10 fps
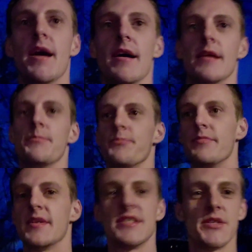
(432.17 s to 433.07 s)
yeah.
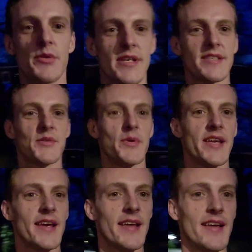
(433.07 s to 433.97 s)
As soon as
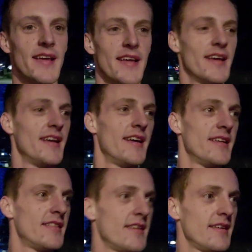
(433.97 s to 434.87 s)
we get
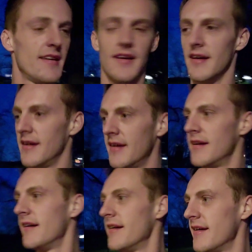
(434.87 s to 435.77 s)
the uh,
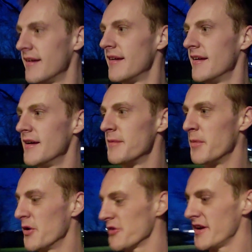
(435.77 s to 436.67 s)
yeah.
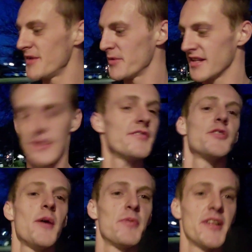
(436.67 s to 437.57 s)
motor in, we can
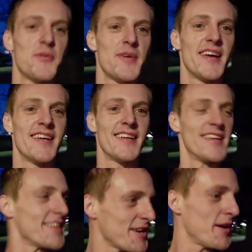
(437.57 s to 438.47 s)
lift her up a little bit
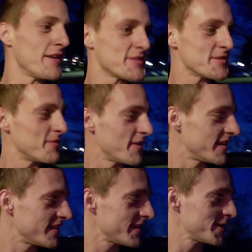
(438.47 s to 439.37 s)
and then go have some
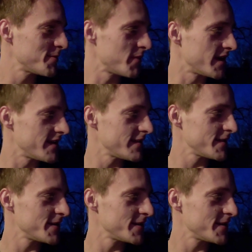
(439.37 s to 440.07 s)
fun. But.